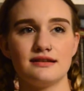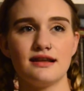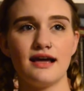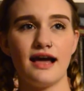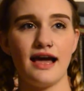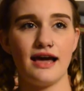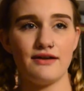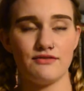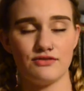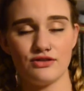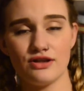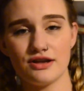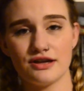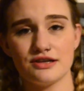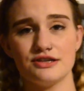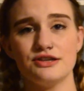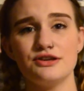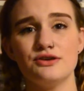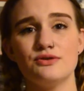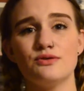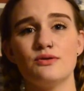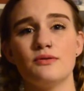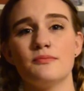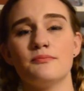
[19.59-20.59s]
I have a lot to
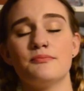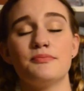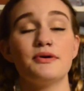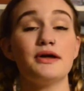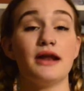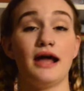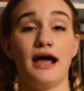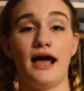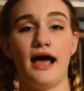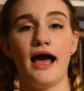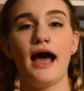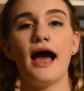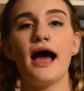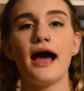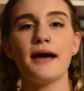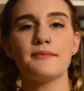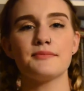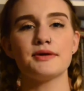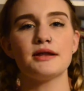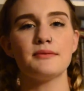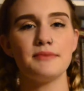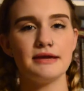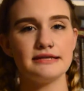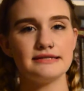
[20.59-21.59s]
do, but I'm
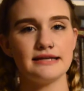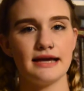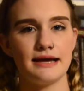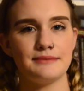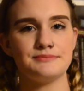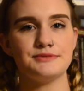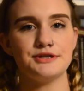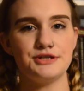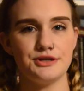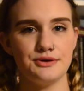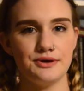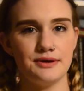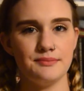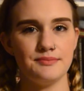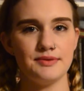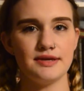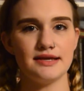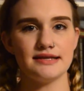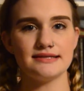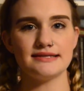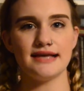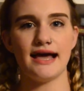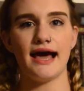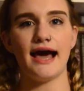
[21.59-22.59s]
going to make time to do it
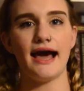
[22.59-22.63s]
because